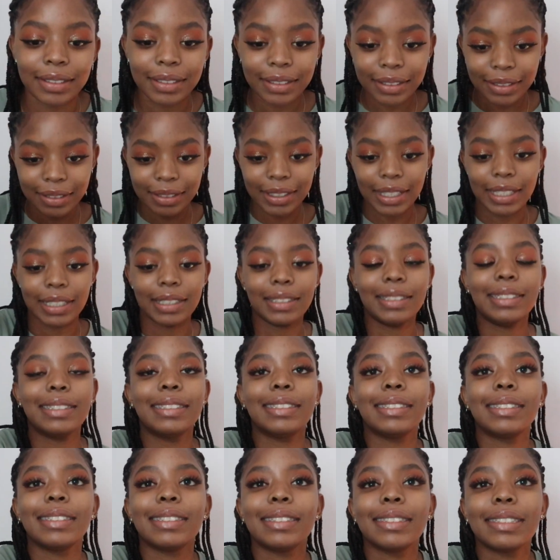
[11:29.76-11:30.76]
okay.
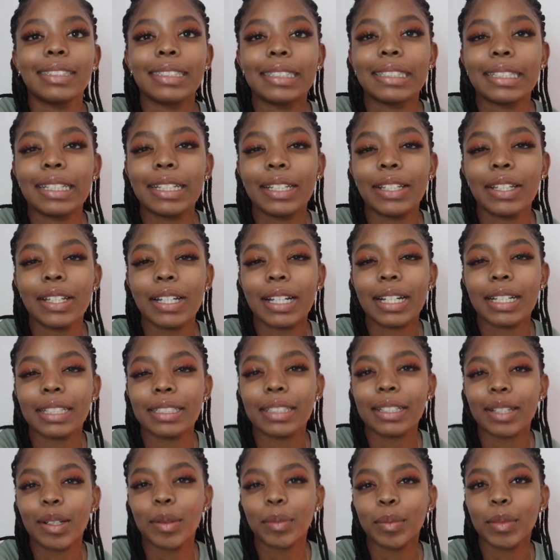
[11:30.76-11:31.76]
Then you
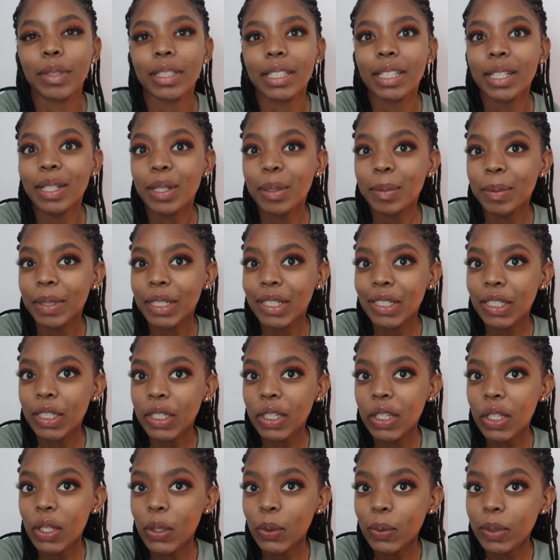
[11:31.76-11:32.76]
guys come a little bit
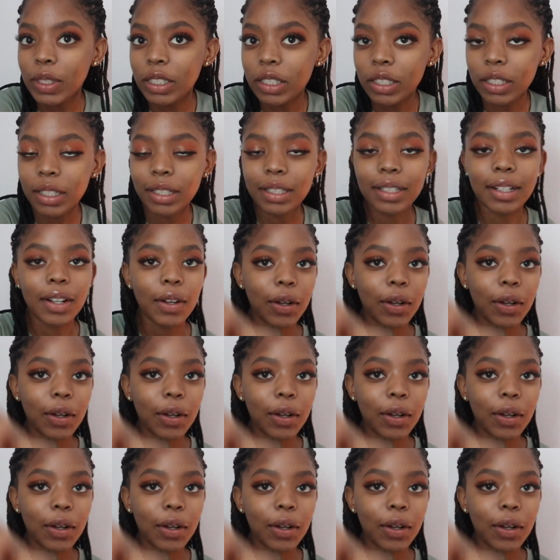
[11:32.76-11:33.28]
closer.